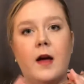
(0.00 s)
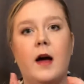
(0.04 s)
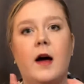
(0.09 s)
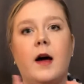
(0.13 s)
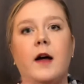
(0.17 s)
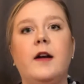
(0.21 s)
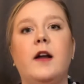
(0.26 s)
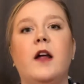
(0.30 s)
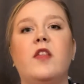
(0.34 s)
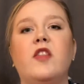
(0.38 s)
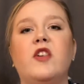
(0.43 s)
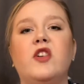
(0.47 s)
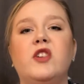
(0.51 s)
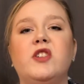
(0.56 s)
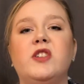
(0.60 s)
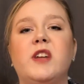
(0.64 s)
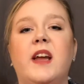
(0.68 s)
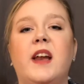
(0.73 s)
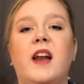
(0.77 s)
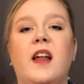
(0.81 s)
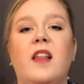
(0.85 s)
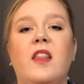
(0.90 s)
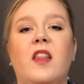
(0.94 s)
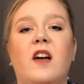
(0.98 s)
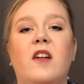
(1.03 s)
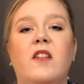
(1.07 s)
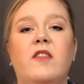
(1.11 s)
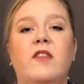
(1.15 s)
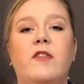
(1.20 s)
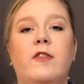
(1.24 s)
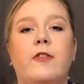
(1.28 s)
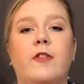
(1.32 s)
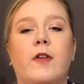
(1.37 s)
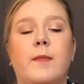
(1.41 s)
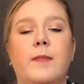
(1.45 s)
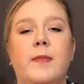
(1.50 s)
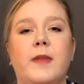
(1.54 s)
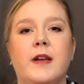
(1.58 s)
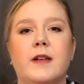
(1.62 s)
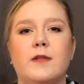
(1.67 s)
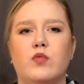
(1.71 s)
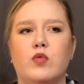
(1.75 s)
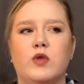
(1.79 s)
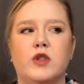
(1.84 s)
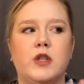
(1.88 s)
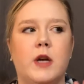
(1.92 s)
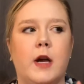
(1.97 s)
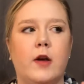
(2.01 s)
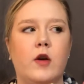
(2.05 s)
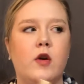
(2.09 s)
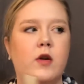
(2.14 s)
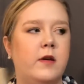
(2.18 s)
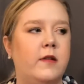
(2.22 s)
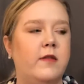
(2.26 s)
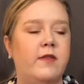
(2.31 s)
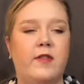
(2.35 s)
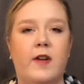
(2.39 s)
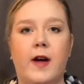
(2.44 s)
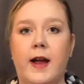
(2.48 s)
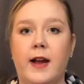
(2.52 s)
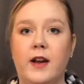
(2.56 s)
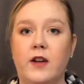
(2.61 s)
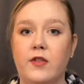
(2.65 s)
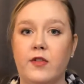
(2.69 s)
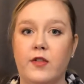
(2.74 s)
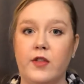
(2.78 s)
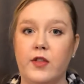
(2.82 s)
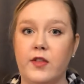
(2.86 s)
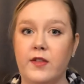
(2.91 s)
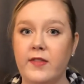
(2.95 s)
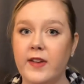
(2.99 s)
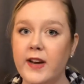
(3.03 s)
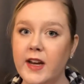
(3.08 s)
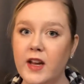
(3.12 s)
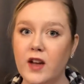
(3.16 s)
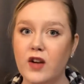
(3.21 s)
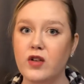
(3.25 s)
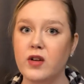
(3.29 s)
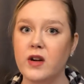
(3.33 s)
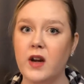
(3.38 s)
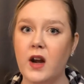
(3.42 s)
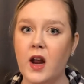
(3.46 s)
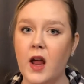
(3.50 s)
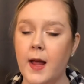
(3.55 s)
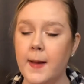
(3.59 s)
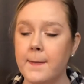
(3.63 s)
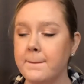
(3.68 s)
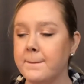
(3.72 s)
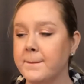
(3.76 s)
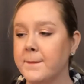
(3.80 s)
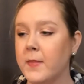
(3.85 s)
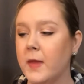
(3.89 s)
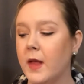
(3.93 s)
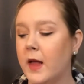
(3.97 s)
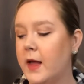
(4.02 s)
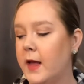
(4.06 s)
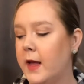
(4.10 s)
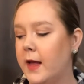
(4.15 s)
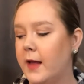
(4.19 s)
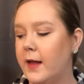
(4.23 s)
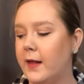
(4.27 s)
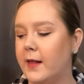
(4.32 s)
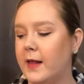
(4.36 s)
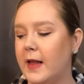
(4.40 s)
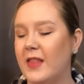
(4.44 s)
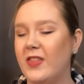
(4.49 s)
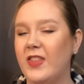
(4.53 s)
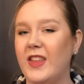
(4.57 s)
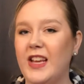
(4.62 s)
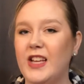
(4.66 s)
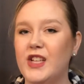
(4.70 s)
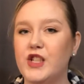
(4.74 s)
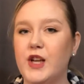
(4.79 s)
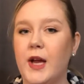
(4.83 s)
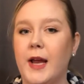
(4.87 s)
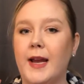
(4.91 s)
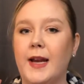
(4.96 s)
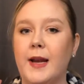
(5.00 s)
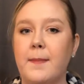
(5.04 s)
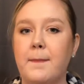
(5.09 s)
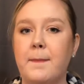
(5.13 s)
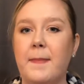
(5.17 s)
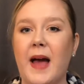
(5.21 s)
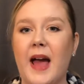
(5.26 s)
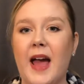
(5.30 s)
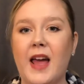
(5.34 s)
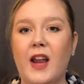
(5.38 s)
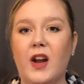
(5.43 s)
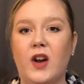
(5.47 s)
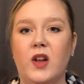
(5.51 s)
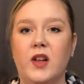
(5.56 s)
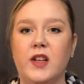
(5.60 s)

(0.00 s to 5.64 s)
Another shade I love from this, which I couldn't find for the video today, is the shade Petal.